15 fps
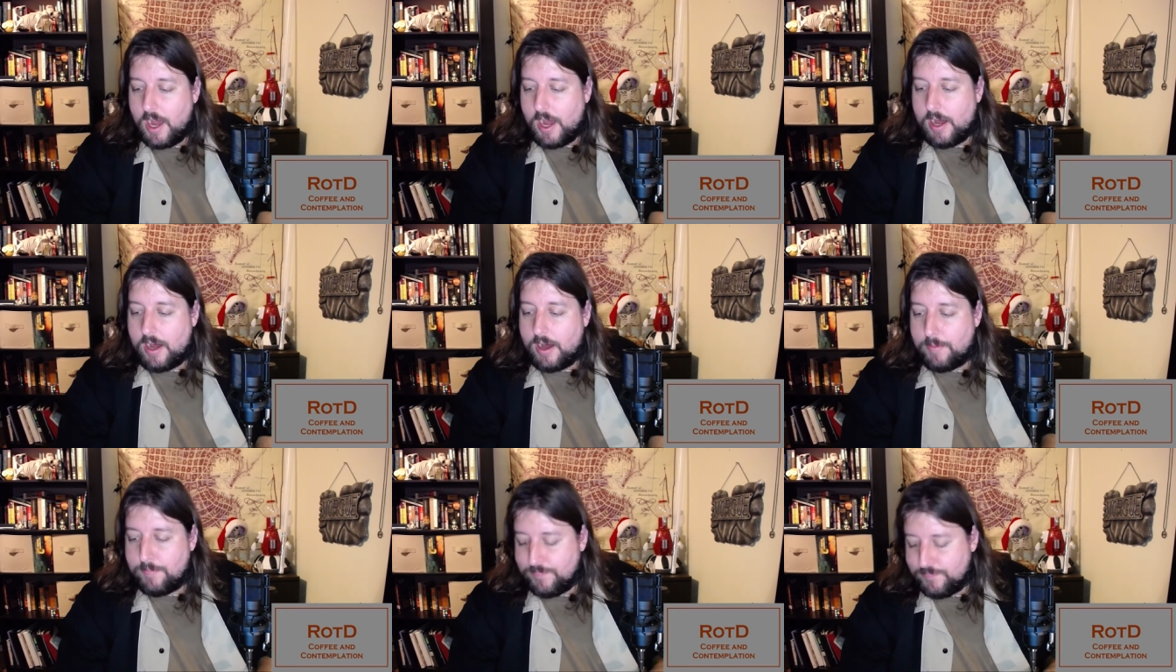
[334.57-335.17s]

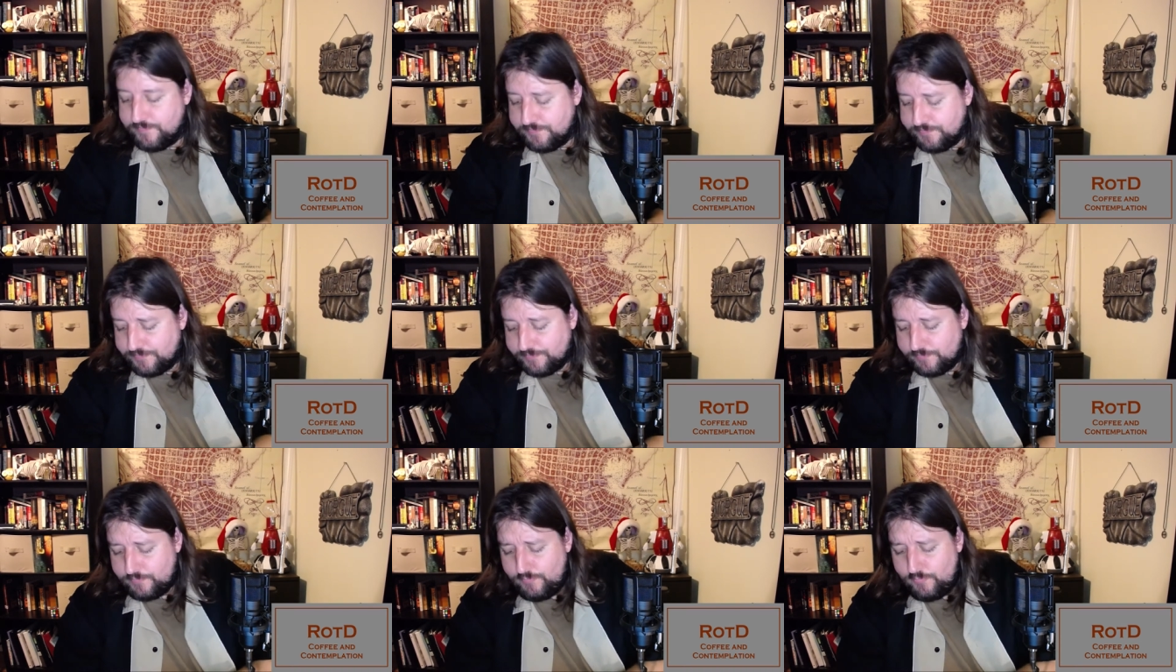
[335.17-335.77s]
Um,
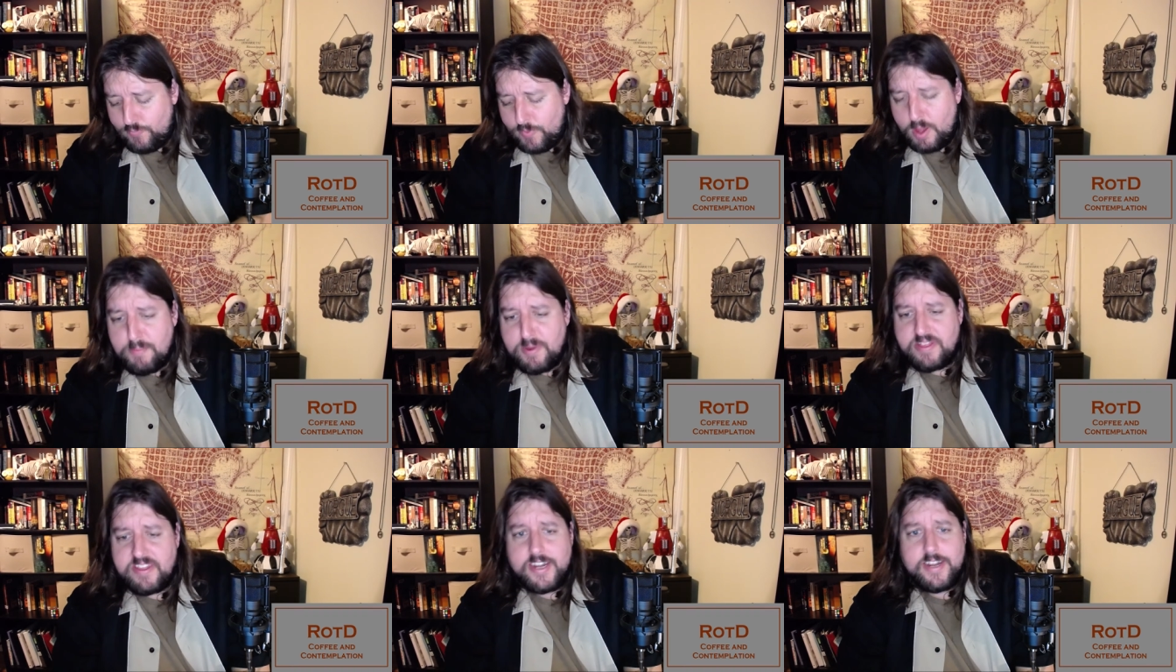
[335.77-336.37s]

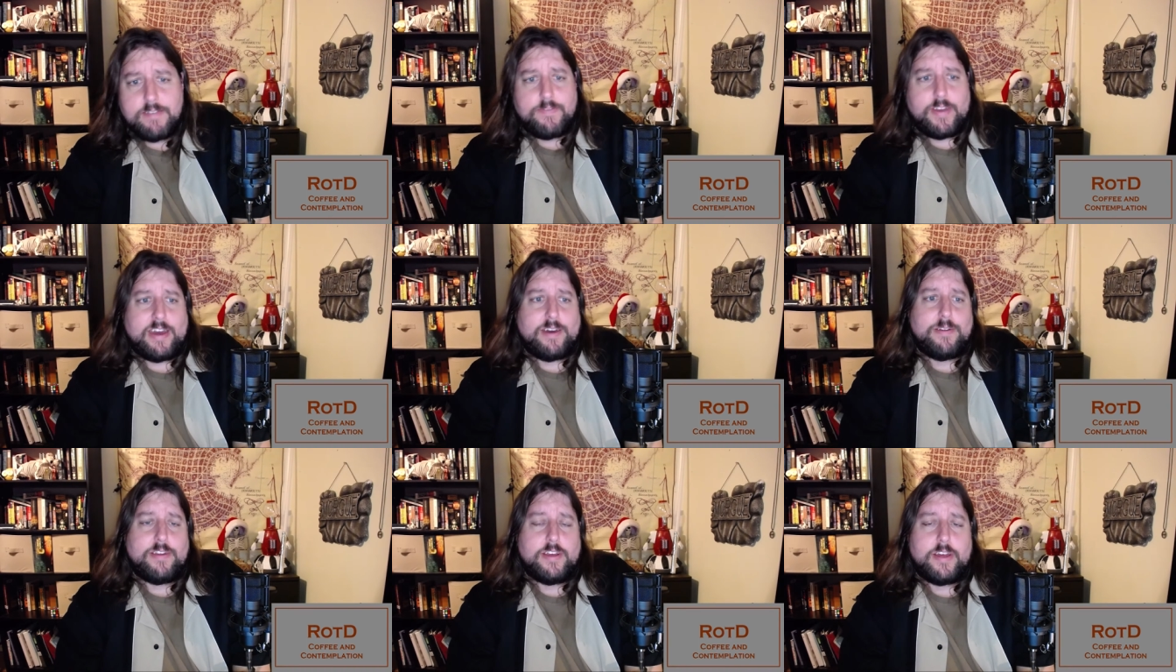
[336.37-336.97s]
but then I
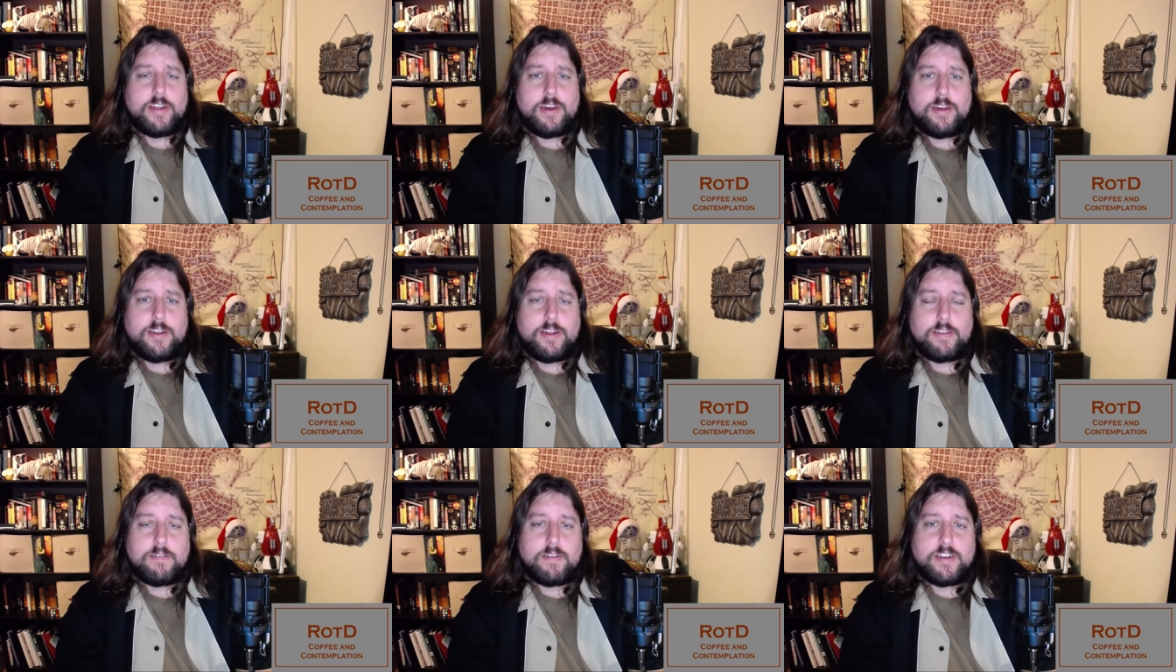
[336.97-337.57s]
found an,
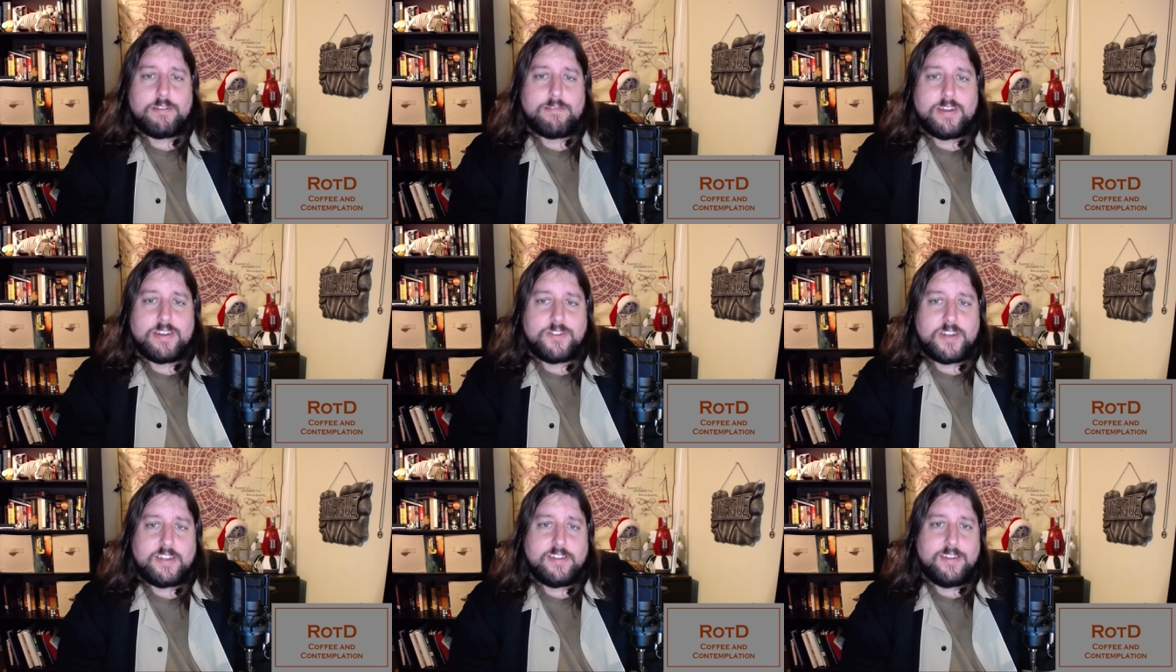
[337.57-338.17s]
another
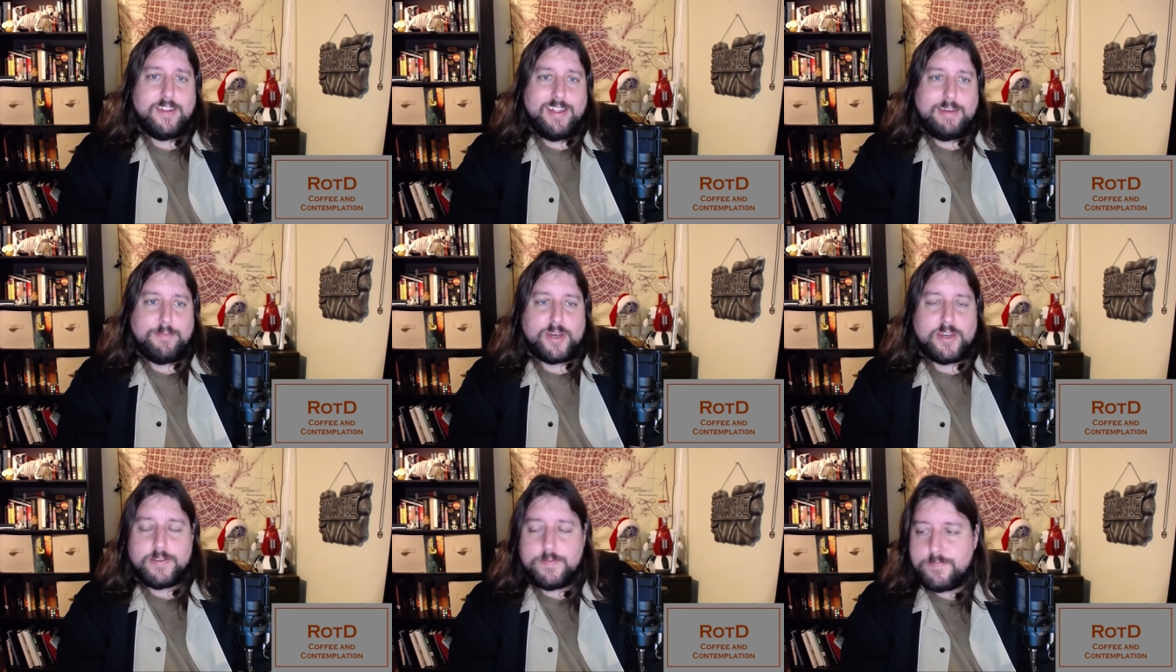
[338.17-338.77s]
interesting
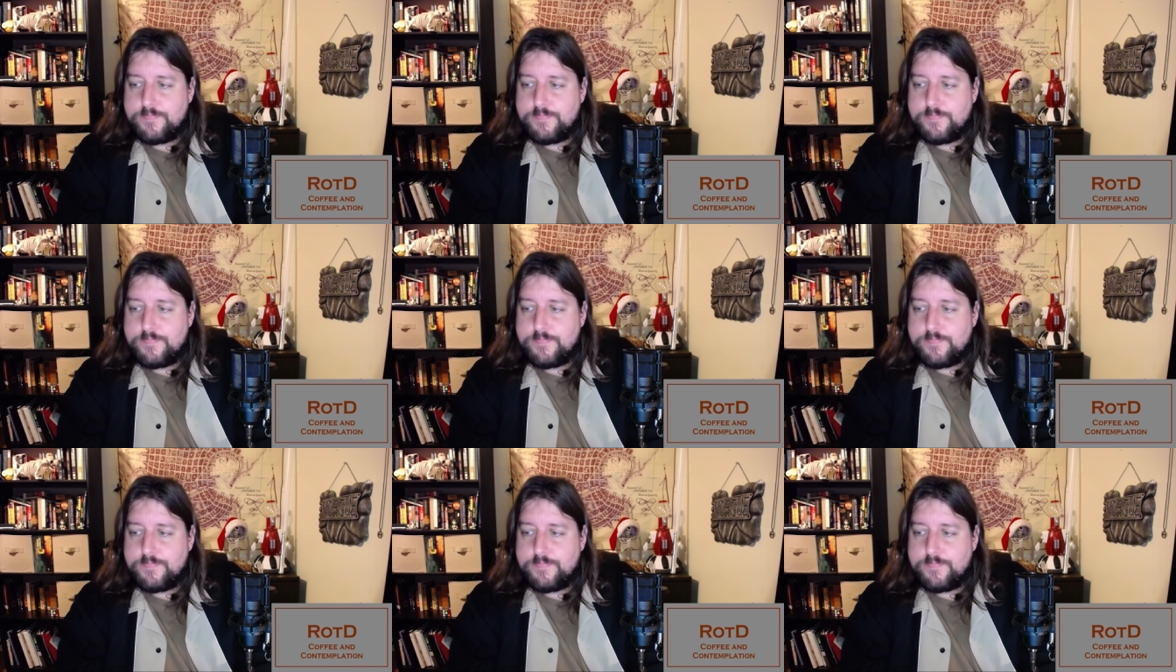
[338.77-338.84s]
dilemma.